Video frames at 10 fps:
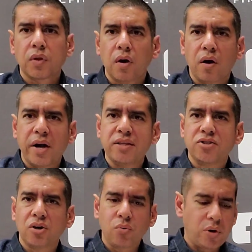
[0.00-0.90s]
All right,
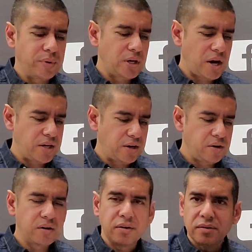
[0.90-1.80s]
so what we got
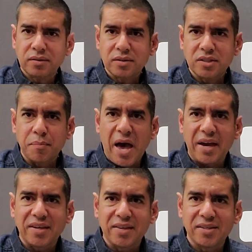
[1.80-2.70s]
here is the
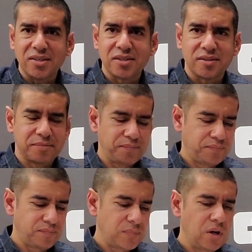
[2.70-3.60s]
packing list
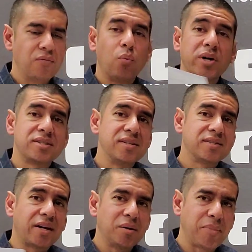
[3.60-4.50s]
of what's
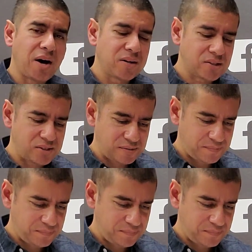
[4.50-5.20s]
inside the box,